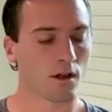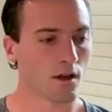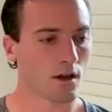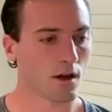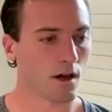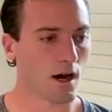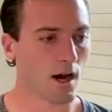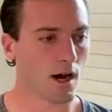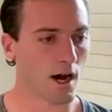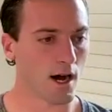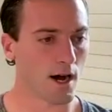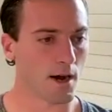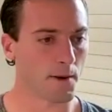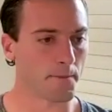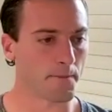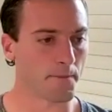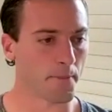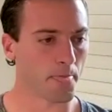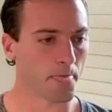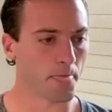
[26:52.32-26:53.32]

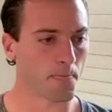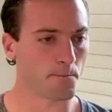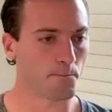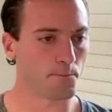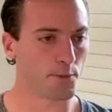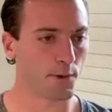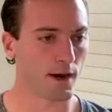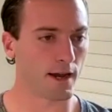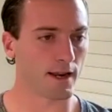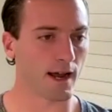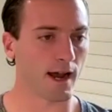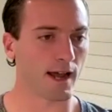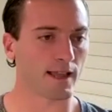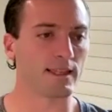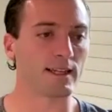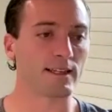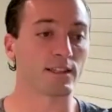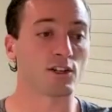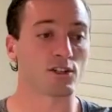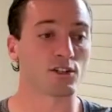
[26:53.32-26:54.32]
But I
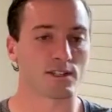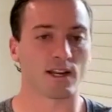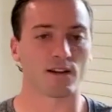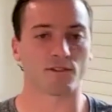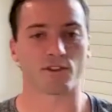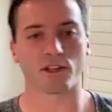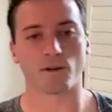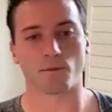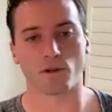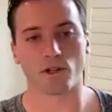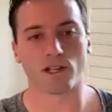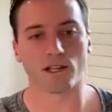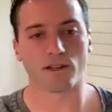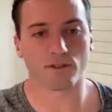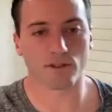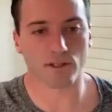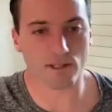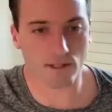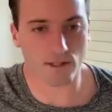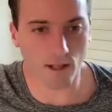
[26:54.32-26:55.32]
think there's definitely a
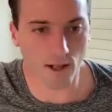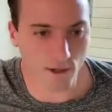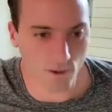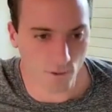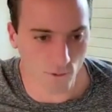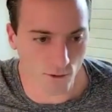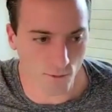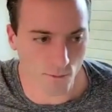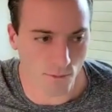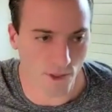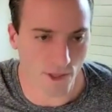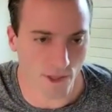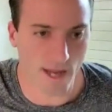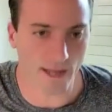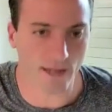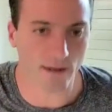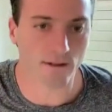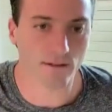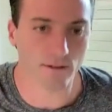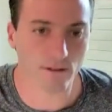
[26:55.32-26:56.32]
belief in this locker room
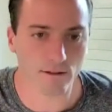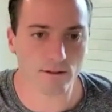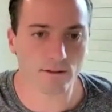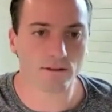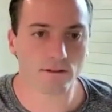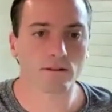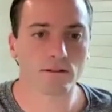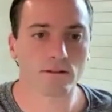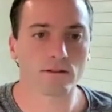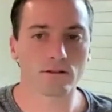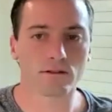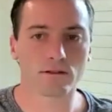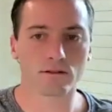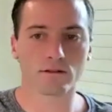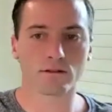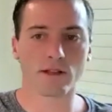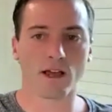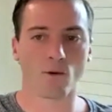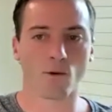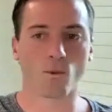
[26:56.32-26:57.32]
that
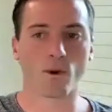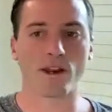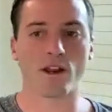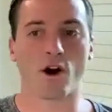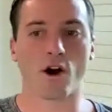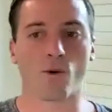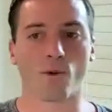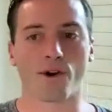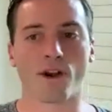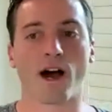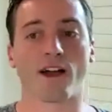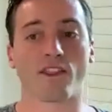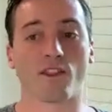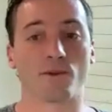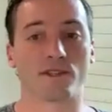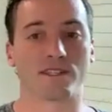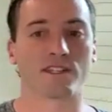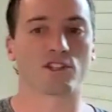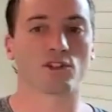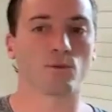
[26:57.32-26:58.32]
we know we're not in the
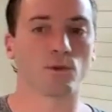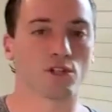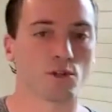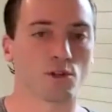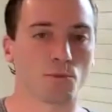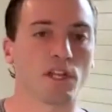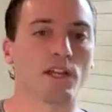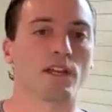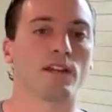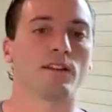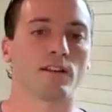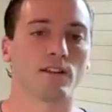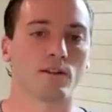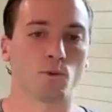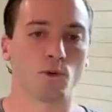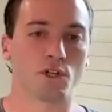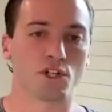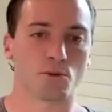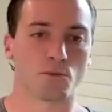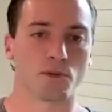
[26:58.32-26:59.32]
position we should be in and
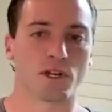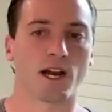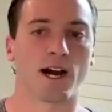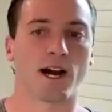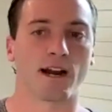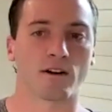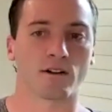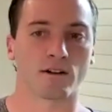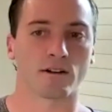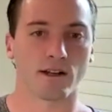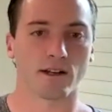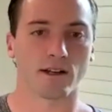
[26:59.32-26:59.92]
we should be higher.